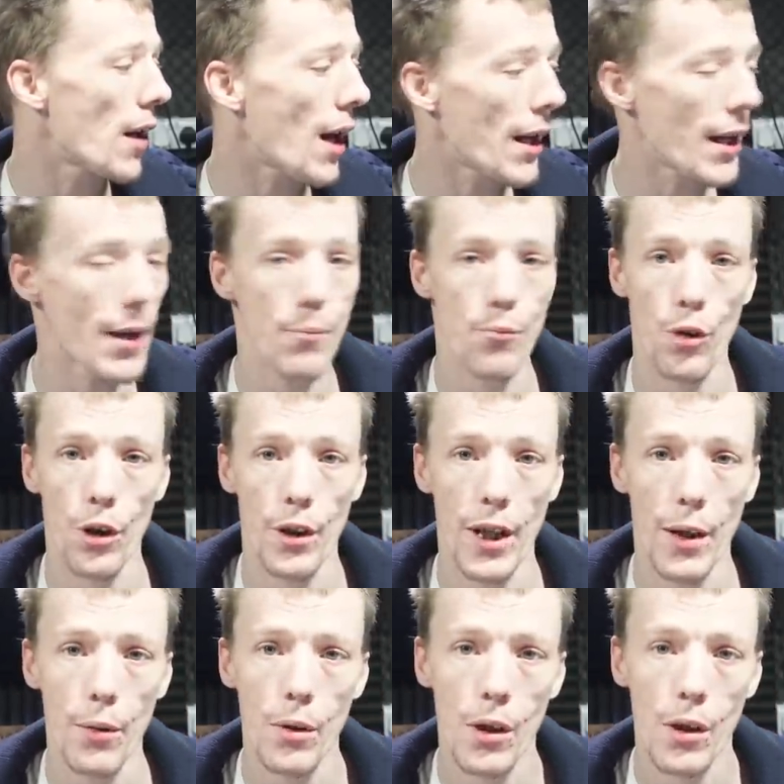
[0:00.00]
a m right
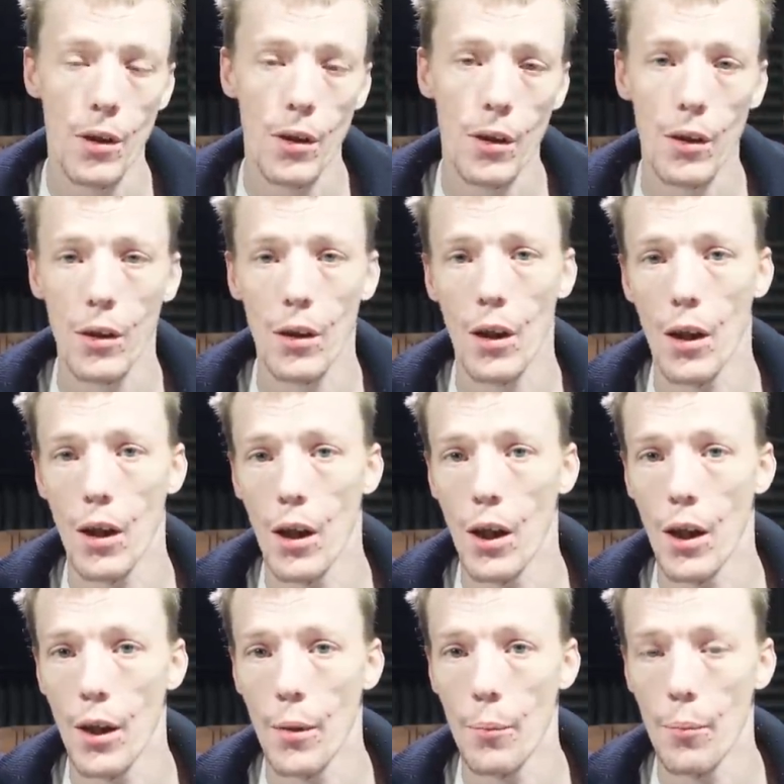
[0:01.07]
now
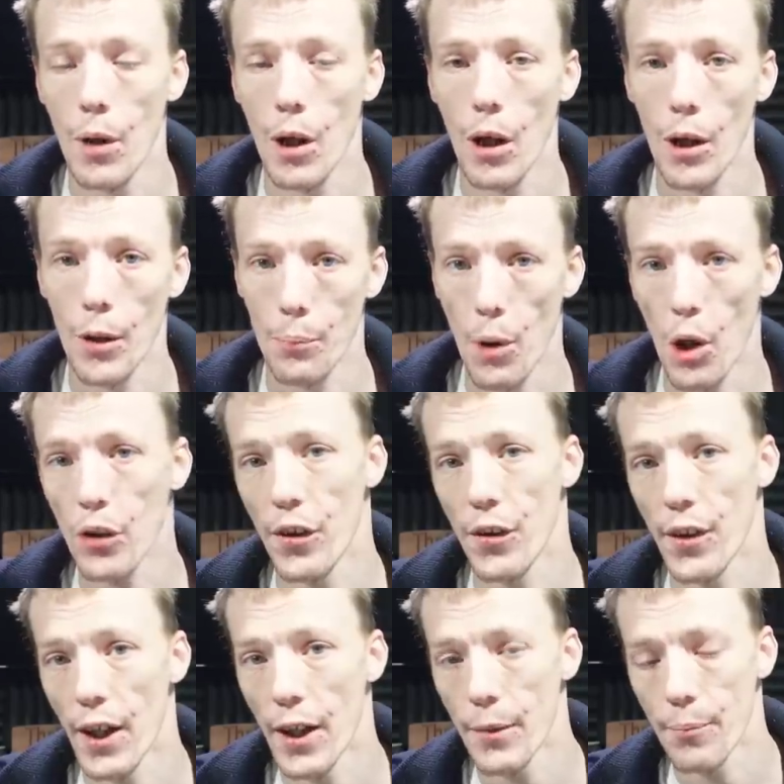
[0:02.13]
um, on Boxing
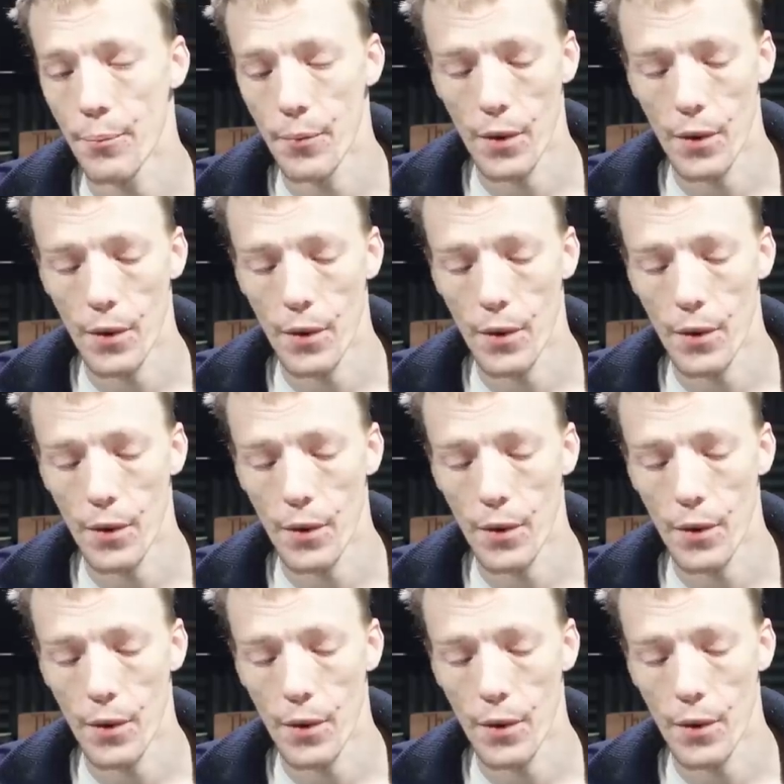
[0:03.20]
Day,